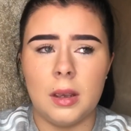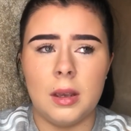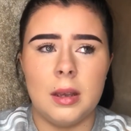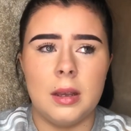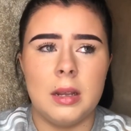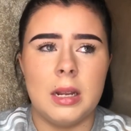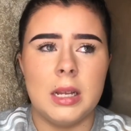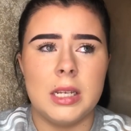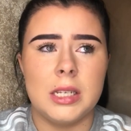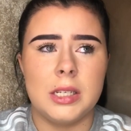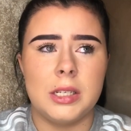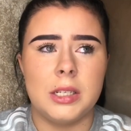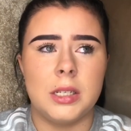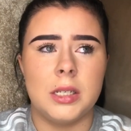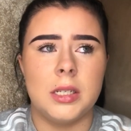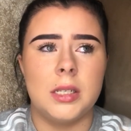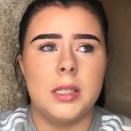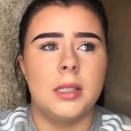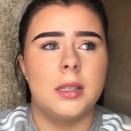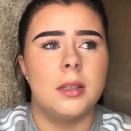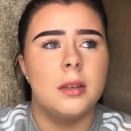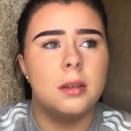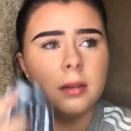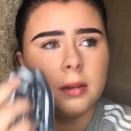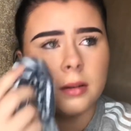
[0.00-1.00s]
And it's
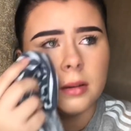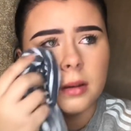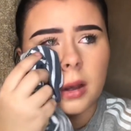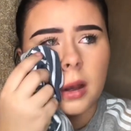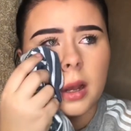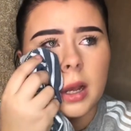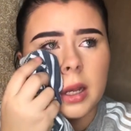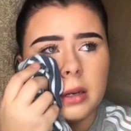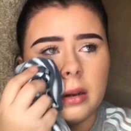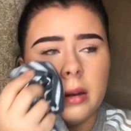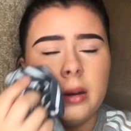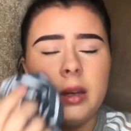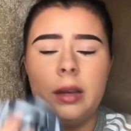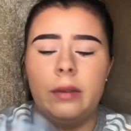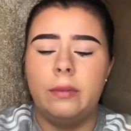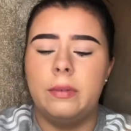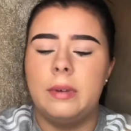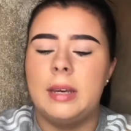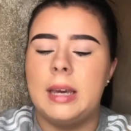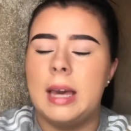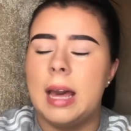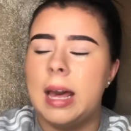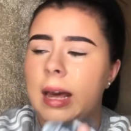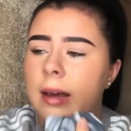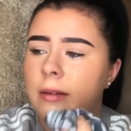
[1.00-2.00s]
just, I don't
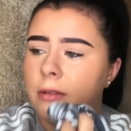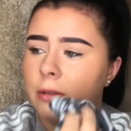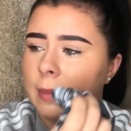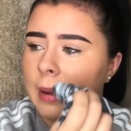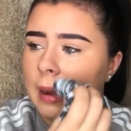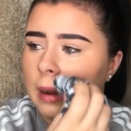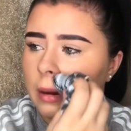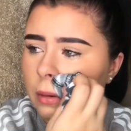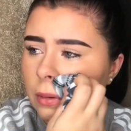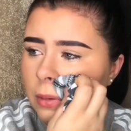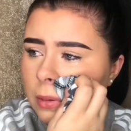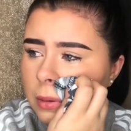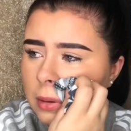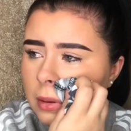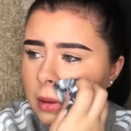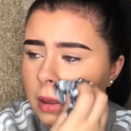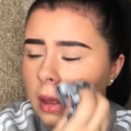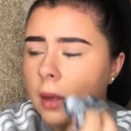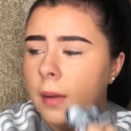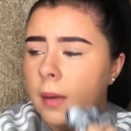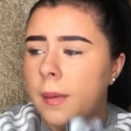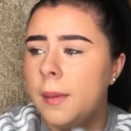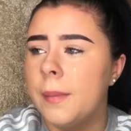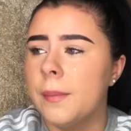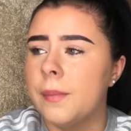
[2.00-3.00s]
even care about
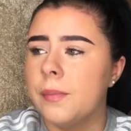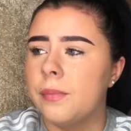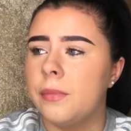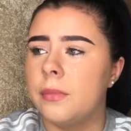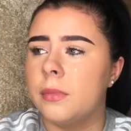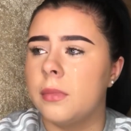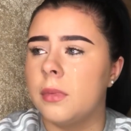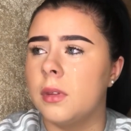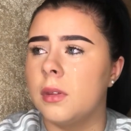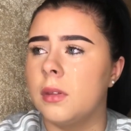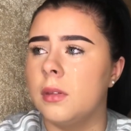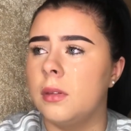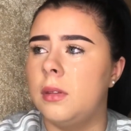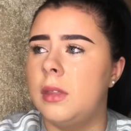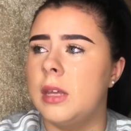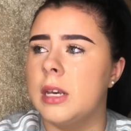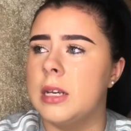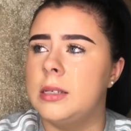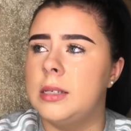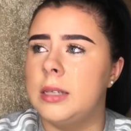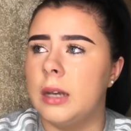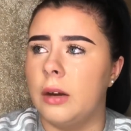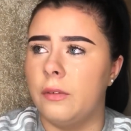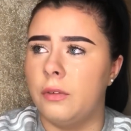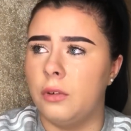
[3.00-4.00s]
the
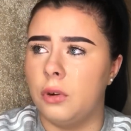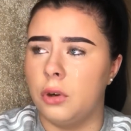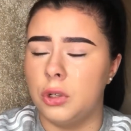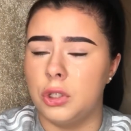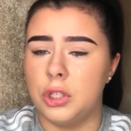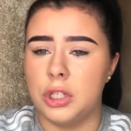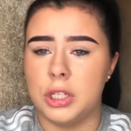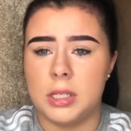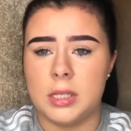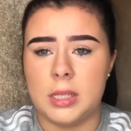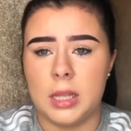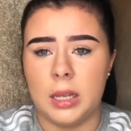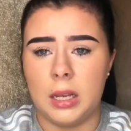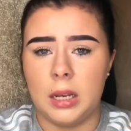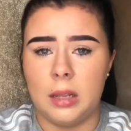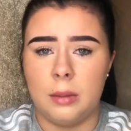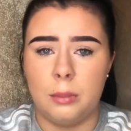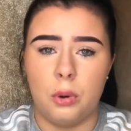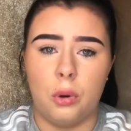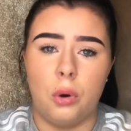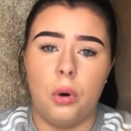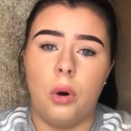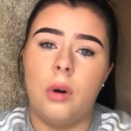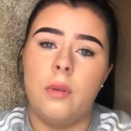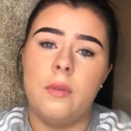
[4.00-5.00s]
self-conscious thing
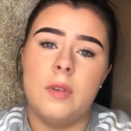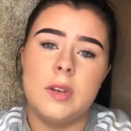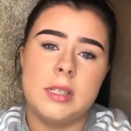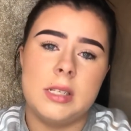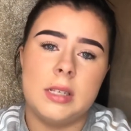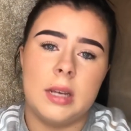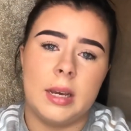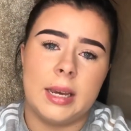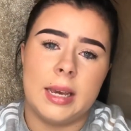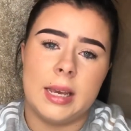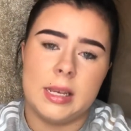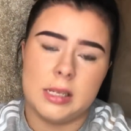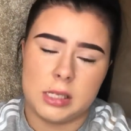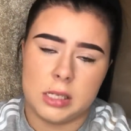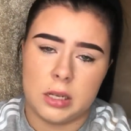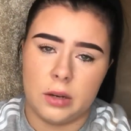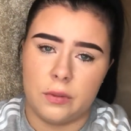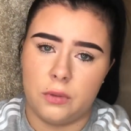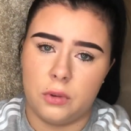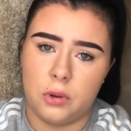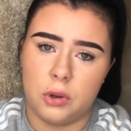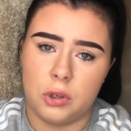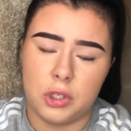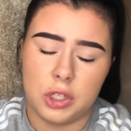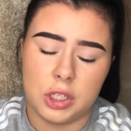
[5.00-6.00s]
anymore. Obviously I get
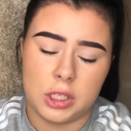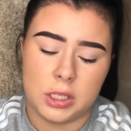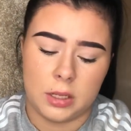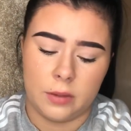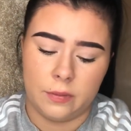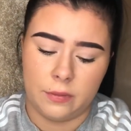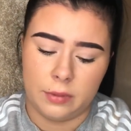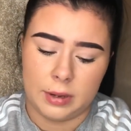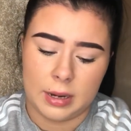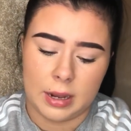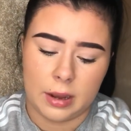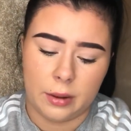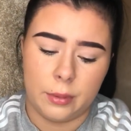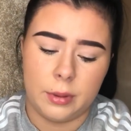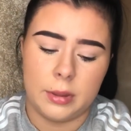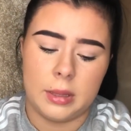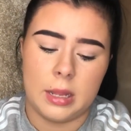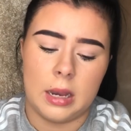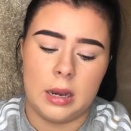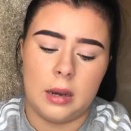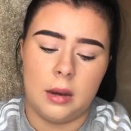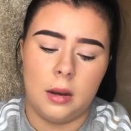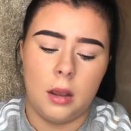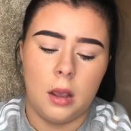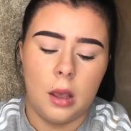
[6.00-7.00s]
self-conscious every now and
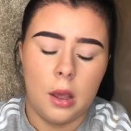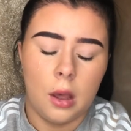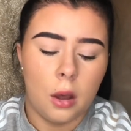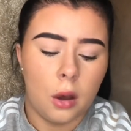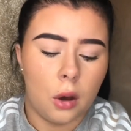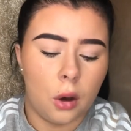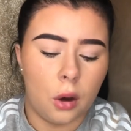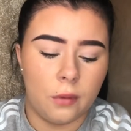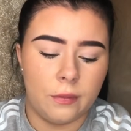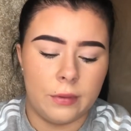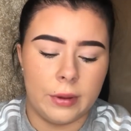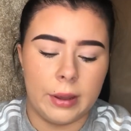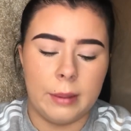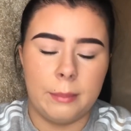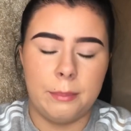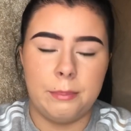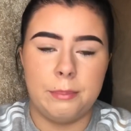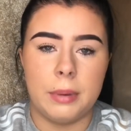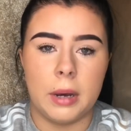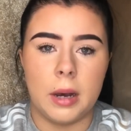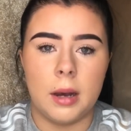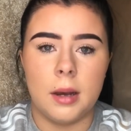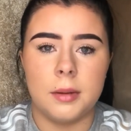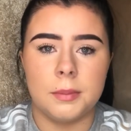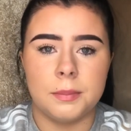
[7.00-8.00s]
then of it,
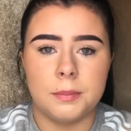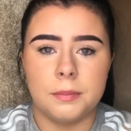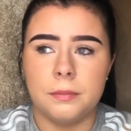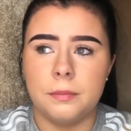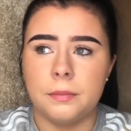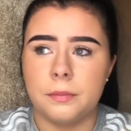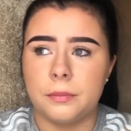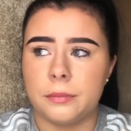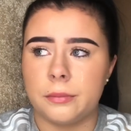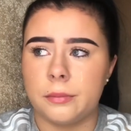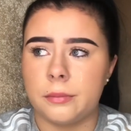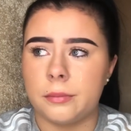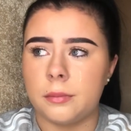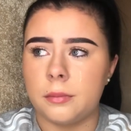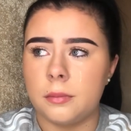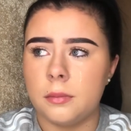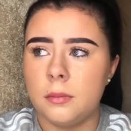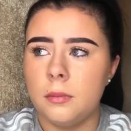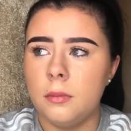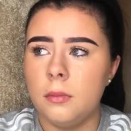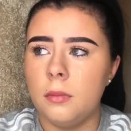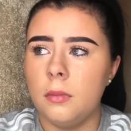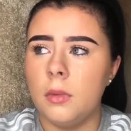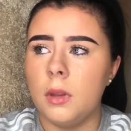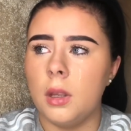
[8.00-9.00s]
but
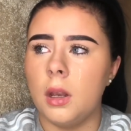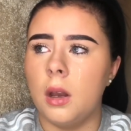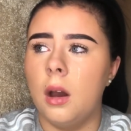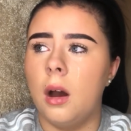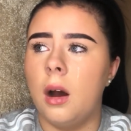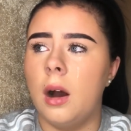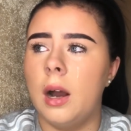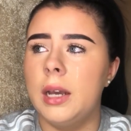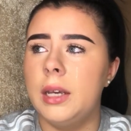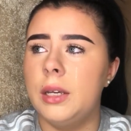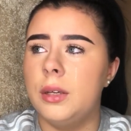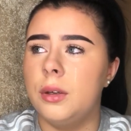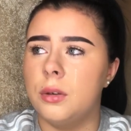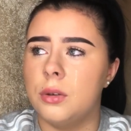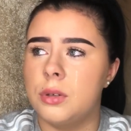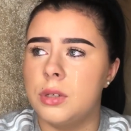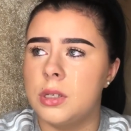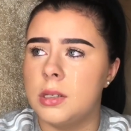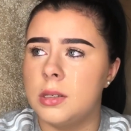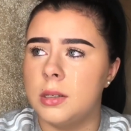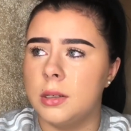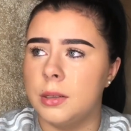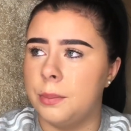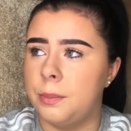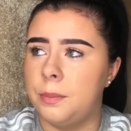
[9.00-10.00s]
I
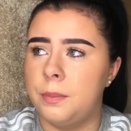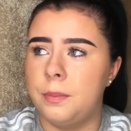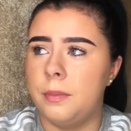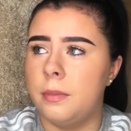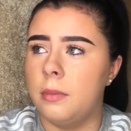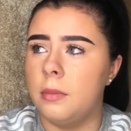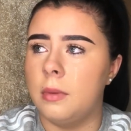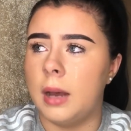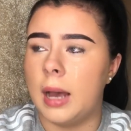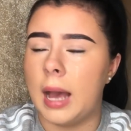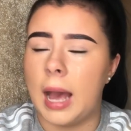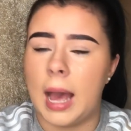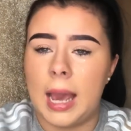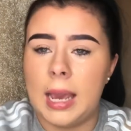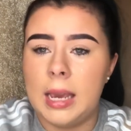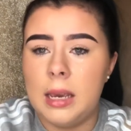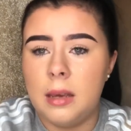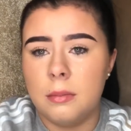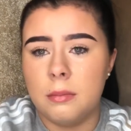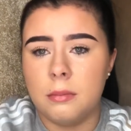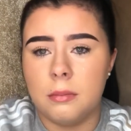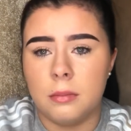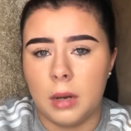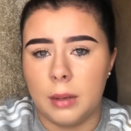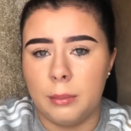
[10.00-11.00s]
used to hate
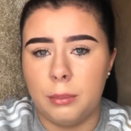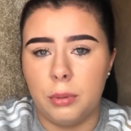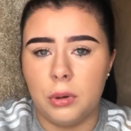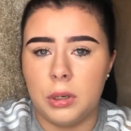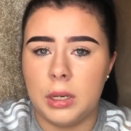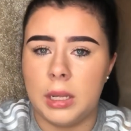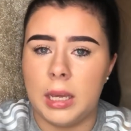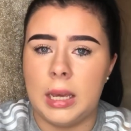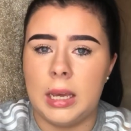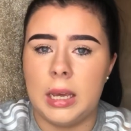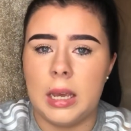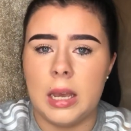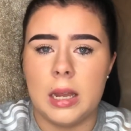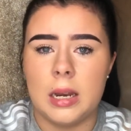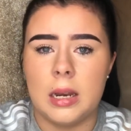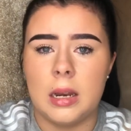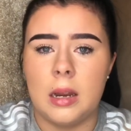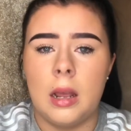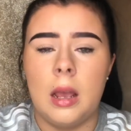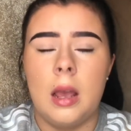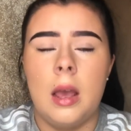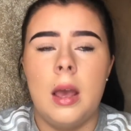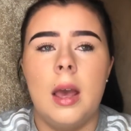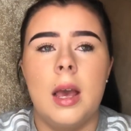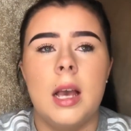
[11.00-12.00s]
my body, and
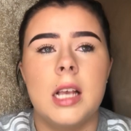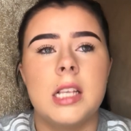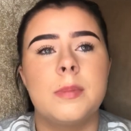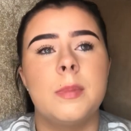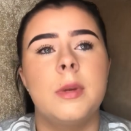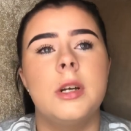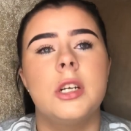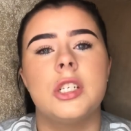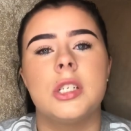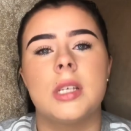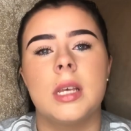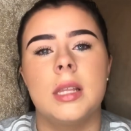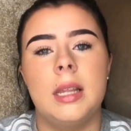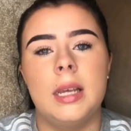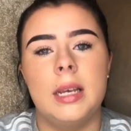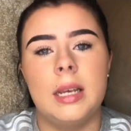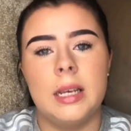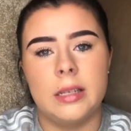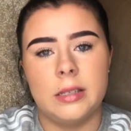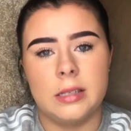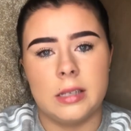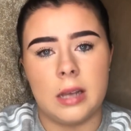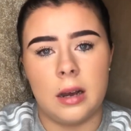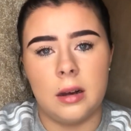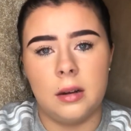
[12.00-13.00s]
as much as I think
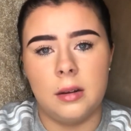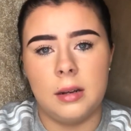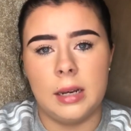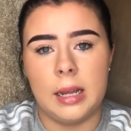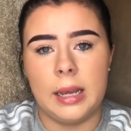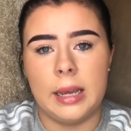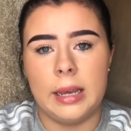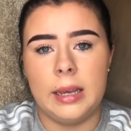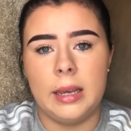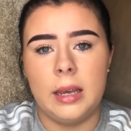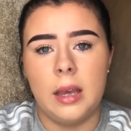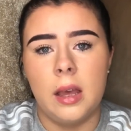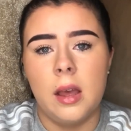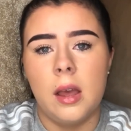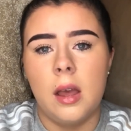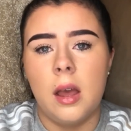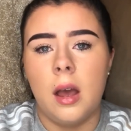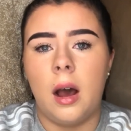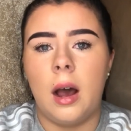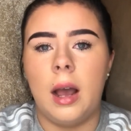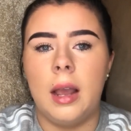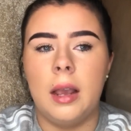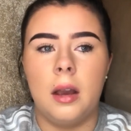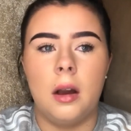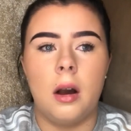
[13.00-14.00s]
it's ugly,
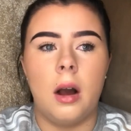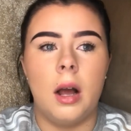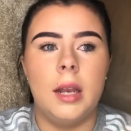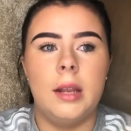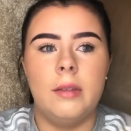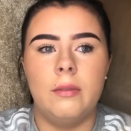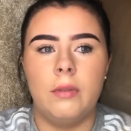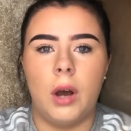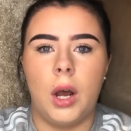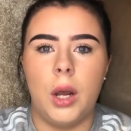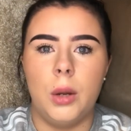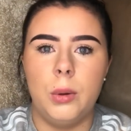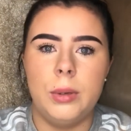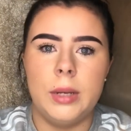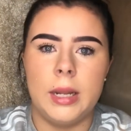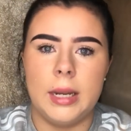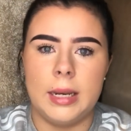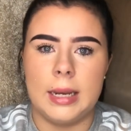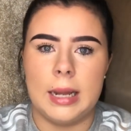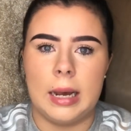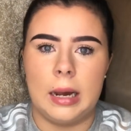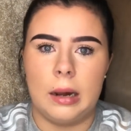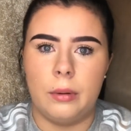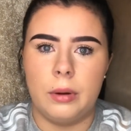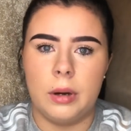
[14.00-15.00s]
I kind of own it
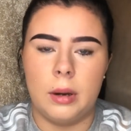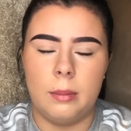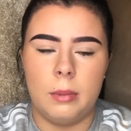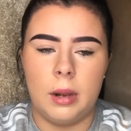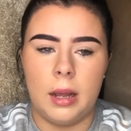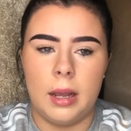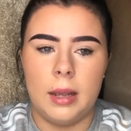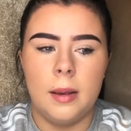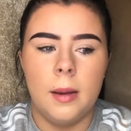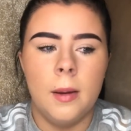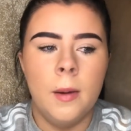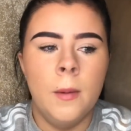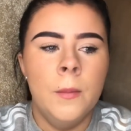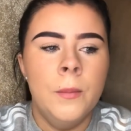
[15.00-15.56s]
now, and I'm like,